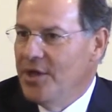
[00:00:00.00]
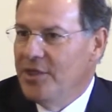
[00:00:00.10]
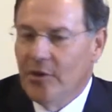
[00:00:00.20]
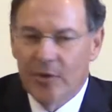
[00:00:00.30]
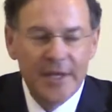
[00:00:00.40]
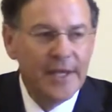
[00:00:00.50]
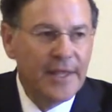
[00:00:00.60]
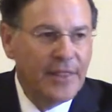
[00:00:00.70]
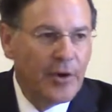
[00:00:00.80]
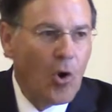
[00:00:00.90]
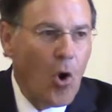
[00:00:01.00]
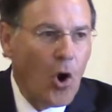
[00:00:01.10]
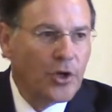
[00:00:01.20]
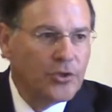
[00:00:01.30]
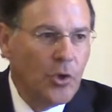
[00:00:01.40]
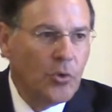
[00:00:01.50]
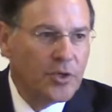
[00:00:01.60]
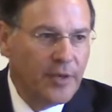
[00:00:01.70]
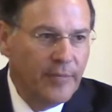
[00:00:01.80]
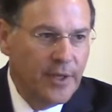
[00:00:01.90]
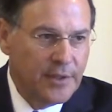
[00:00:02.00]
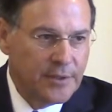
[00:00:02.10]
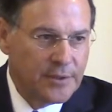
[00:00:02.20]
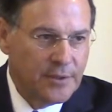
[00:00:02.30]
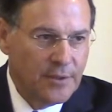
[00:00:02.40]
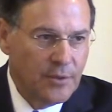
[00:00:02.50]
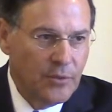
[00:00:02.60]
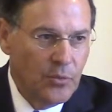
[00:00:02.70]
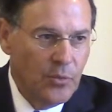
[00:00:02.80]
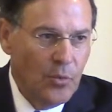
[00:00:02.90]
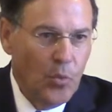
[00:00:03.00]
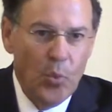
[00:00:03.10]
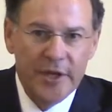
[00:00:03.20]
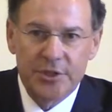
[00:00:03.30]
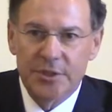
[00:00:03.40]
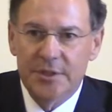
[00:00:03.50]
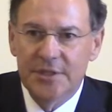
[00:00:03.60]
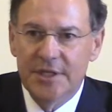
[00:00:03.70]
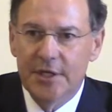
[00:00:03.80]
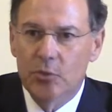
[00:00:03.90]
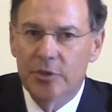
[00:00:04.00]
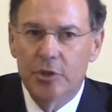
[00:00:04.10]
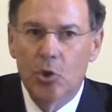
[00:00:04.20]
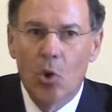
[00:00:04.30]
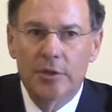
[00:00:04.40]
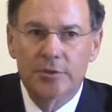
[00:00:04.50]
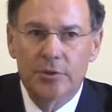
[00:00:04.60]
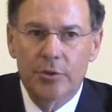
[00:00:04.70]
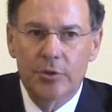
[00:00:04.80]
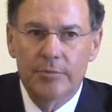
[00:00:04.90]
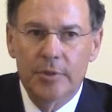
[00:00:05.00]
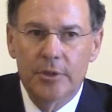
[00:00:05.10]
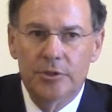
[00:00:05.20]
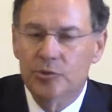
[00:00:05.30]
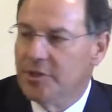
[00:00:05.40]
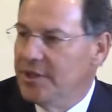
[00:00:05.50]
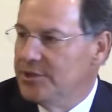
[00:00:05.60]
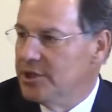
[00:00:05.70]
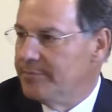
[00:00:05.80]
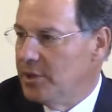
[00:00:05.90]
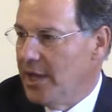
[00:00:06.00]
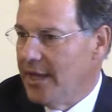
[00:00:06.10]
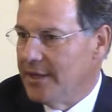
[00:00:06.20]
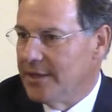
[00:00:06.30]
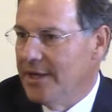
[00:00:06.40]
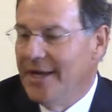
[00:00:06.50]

There, there are no committees which deal with long-term strategic planning.